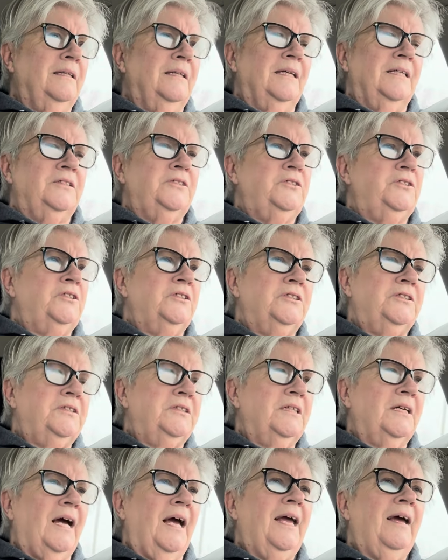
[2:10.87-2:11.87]
It's
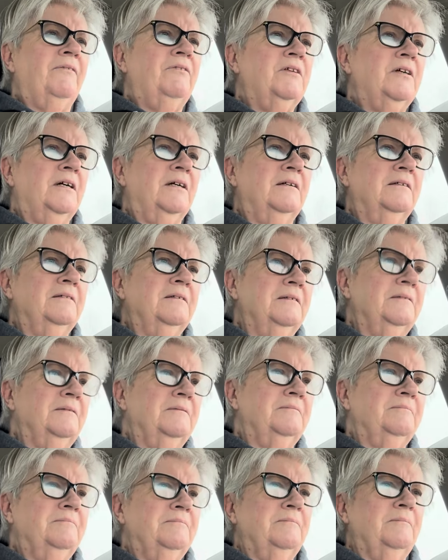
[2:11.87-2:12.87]
just, I have to
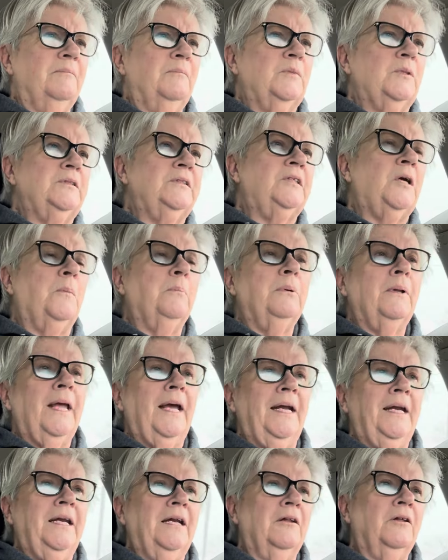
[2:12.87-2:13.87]
start
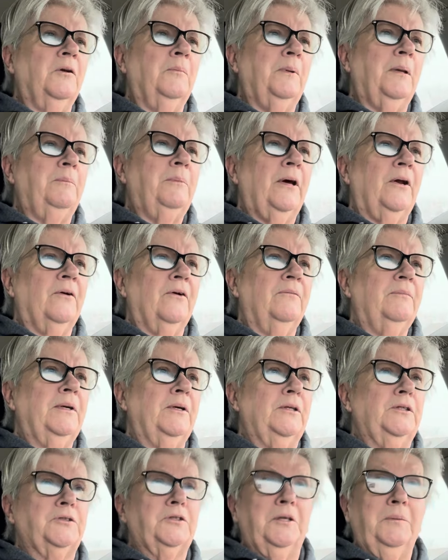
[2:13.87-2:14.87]
planning a little bit better if
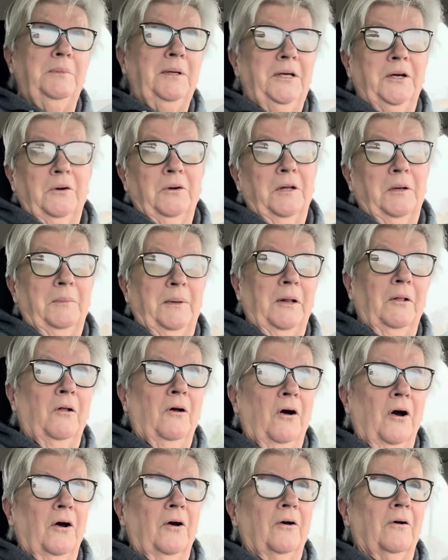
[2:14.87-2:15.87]
Mary's going to be here a little bit
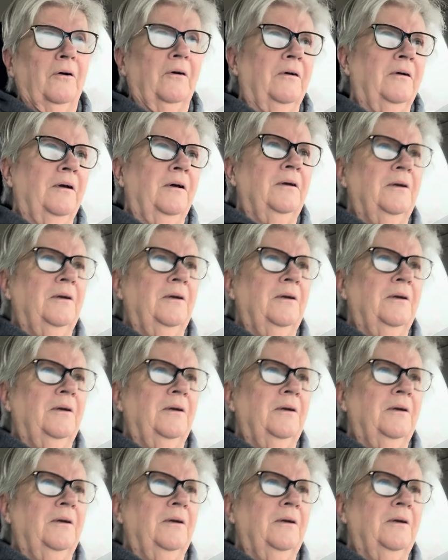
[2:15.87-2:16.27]
longer,